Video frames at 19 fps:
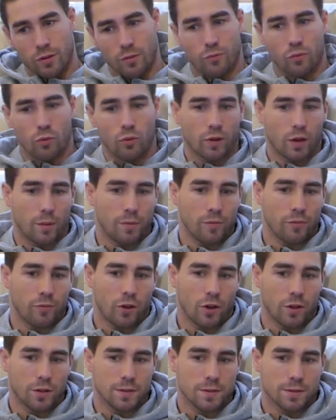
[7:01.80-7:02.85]
forthcoming
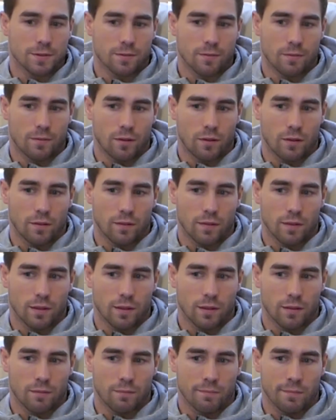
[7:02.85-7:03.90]
fights.
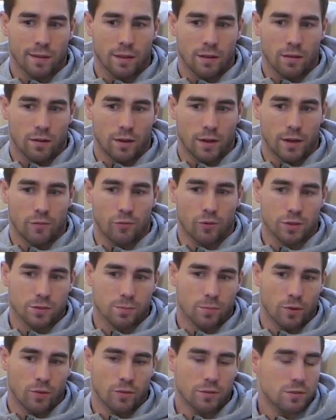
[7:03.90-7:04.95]
I never
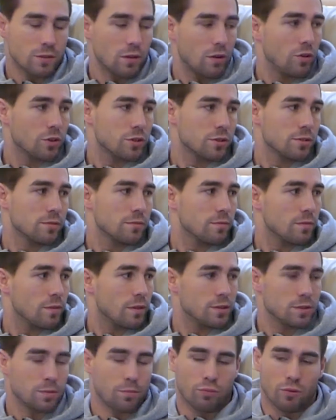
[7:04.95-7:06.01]
experienced a loss
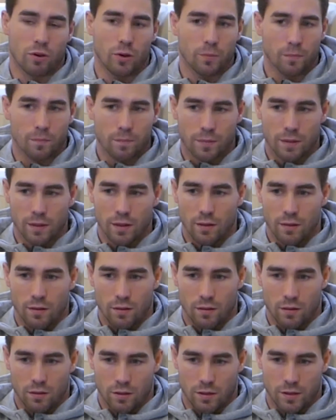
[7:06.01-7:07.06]
as a pro,
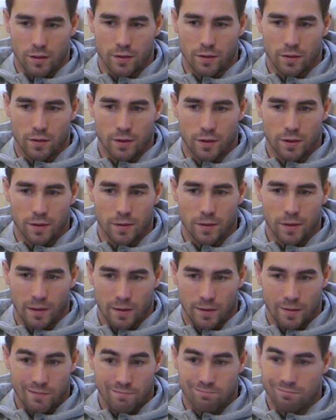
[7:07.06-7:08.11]
and
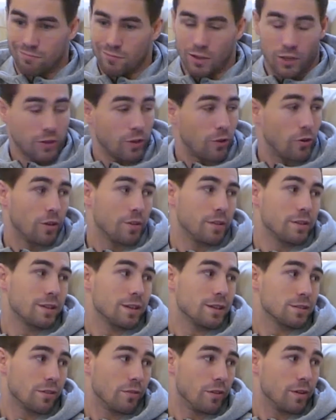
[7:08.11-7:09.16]
I don't like the
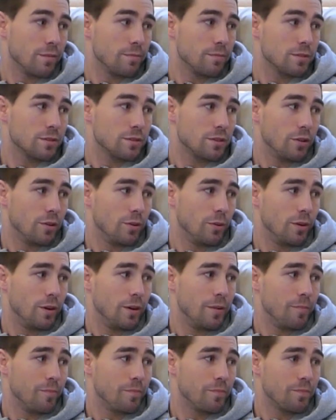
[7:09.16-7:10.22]
taste of it.
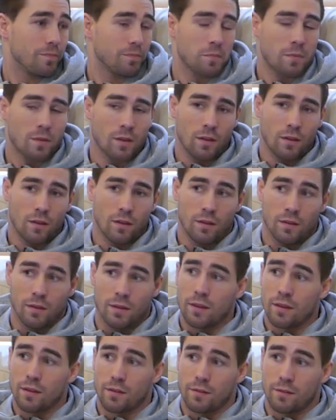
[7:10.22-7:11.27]
So
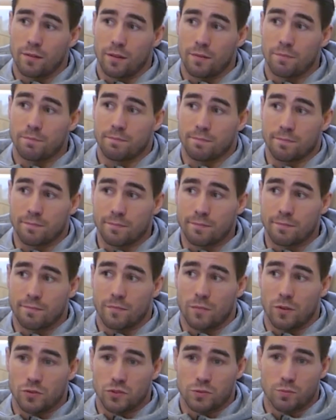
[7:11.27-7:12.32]
I
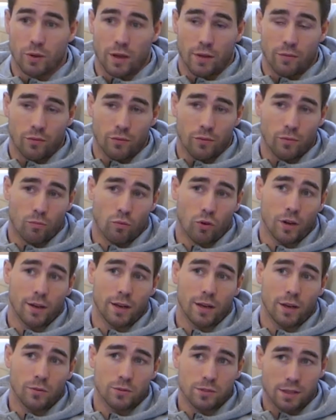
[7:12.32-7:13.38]
want to put everything right
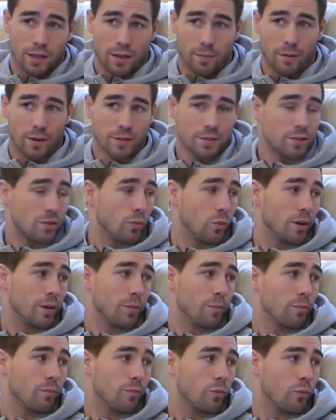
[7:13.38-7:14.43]
now to get back to the
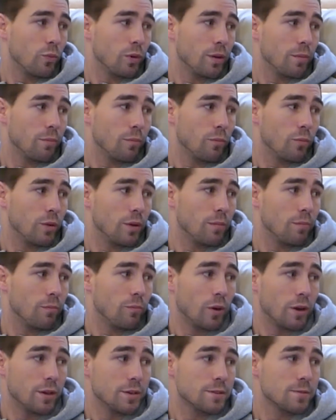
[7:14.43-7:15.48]
winning
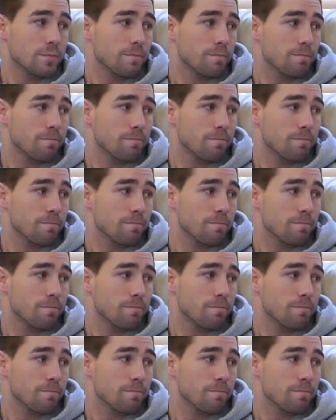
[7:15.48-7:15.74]
ways.